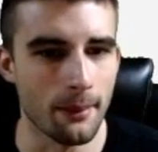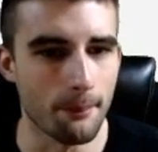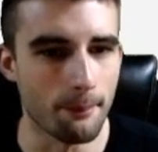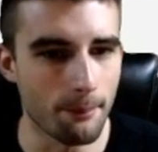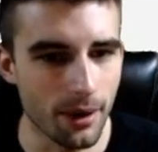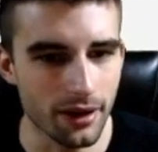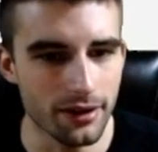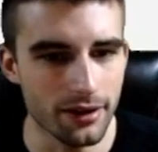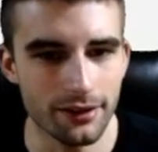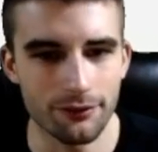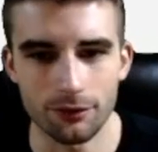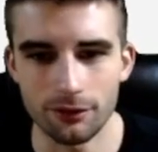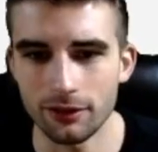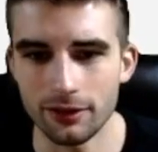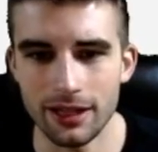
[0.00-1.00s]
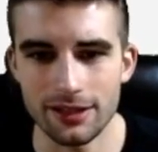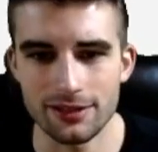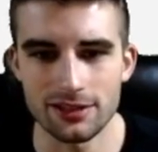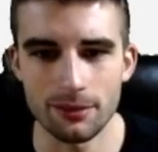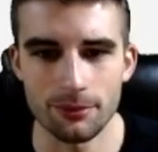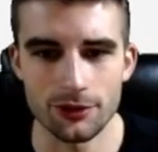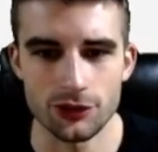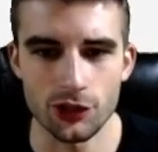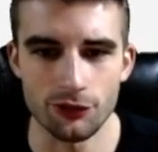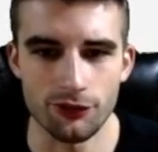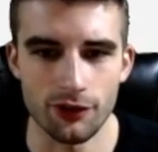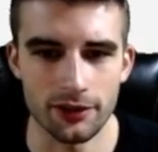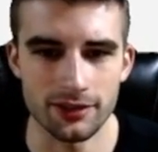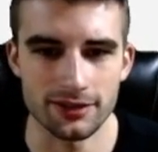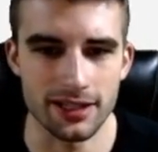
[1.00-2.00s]
But if we're looking at his numbers so
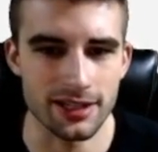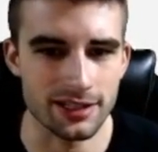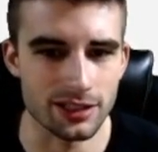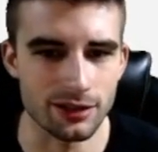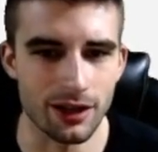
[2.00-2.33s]
far this season,